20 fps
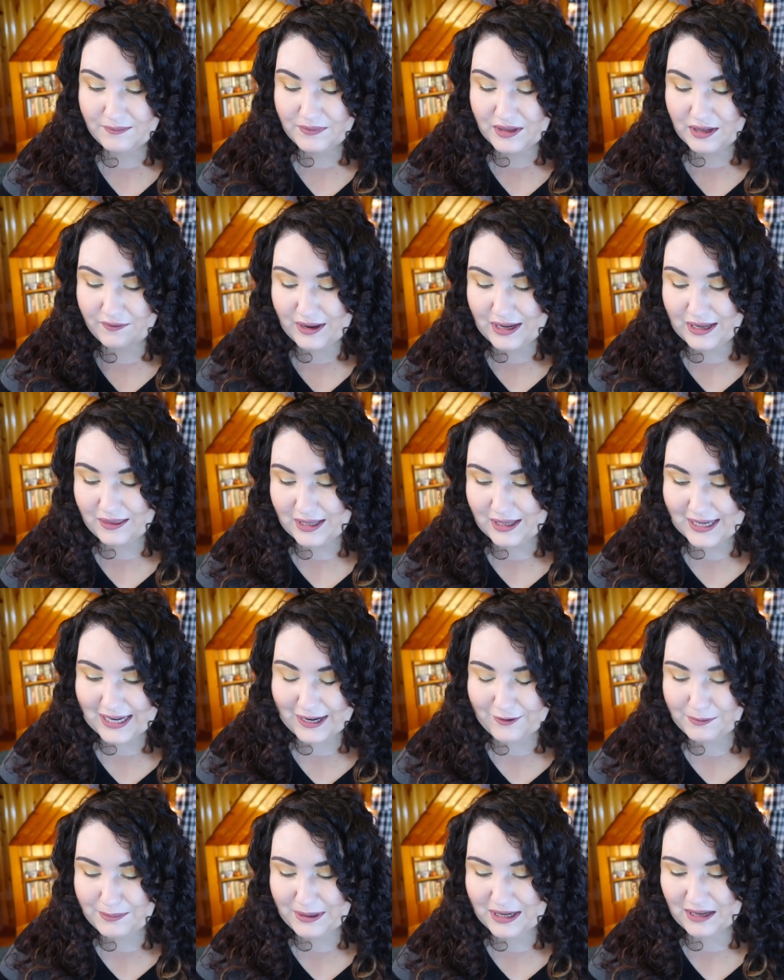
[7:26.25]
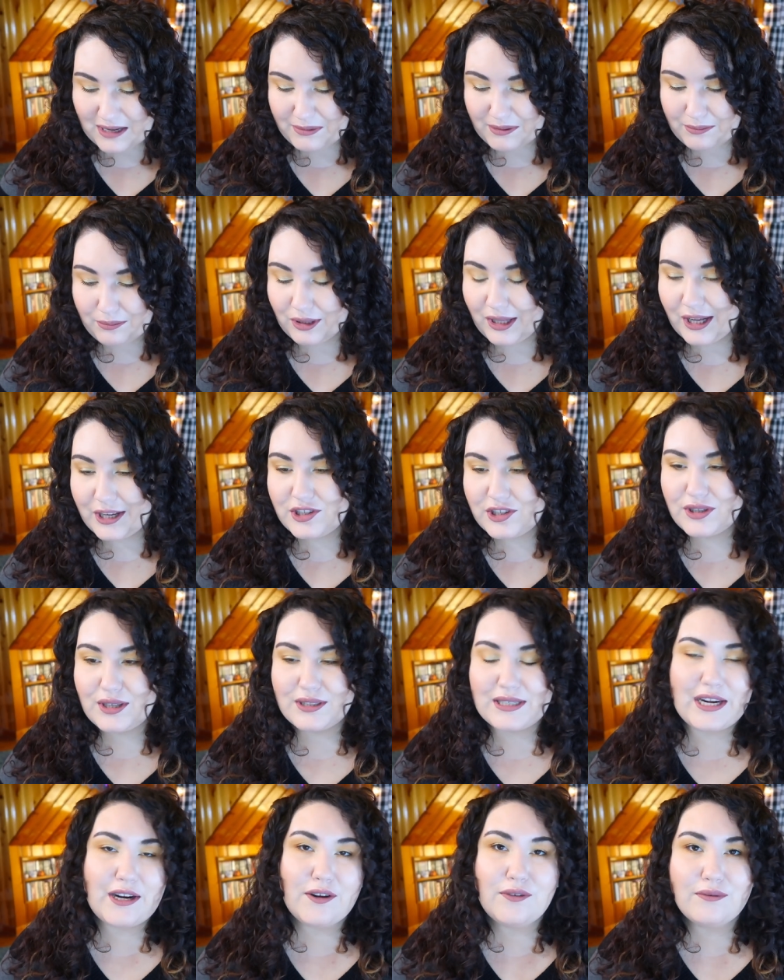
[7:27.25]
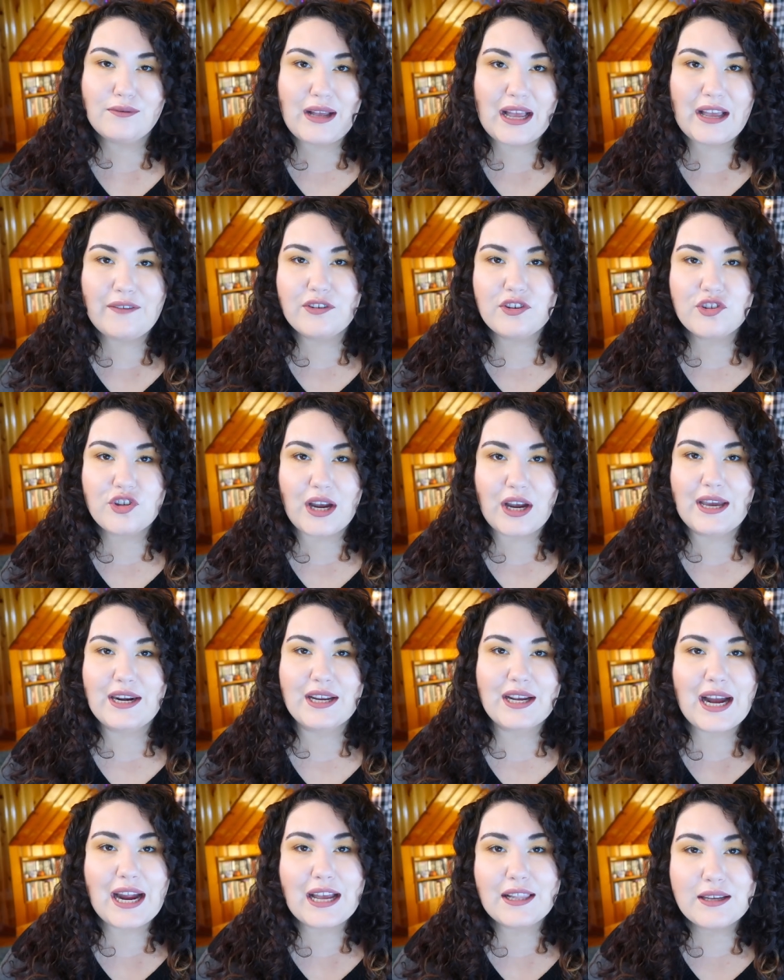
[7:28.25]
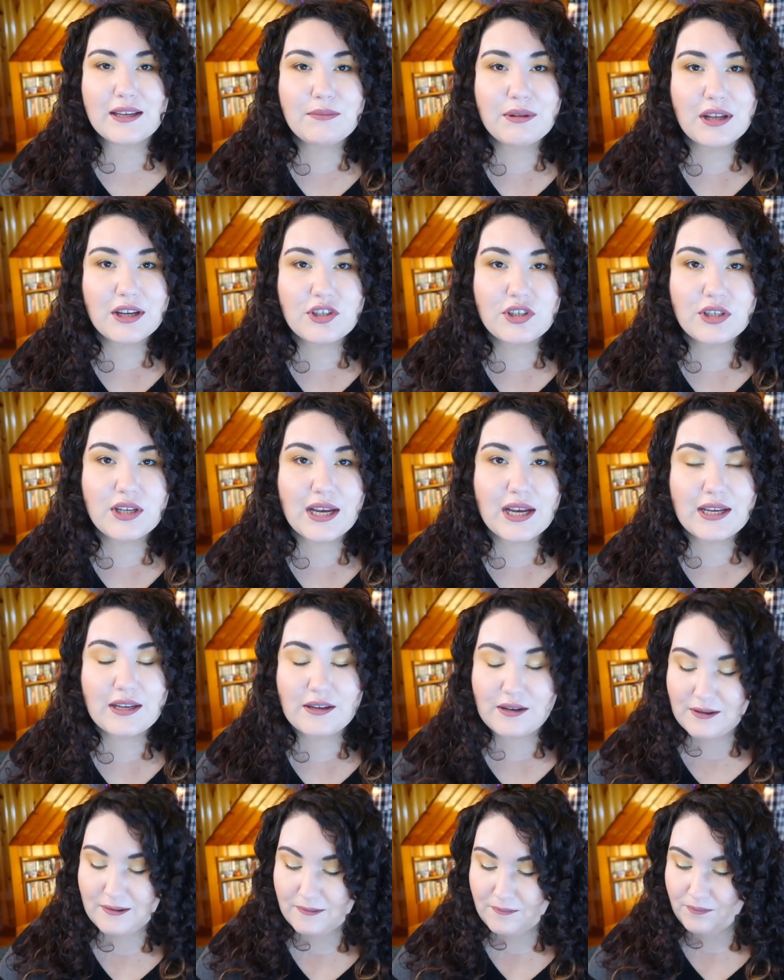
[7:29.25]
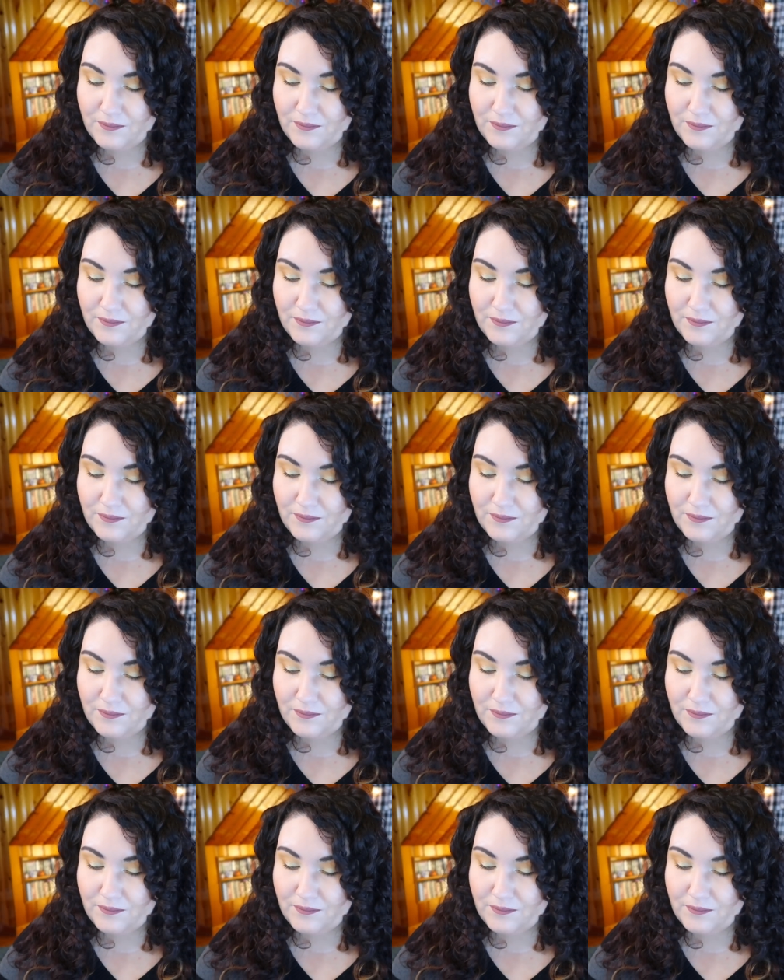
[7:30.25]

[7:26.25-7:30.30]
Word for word: If anything, I would pick up a blush, because I don't, I haven't tried a Kylie blush yet.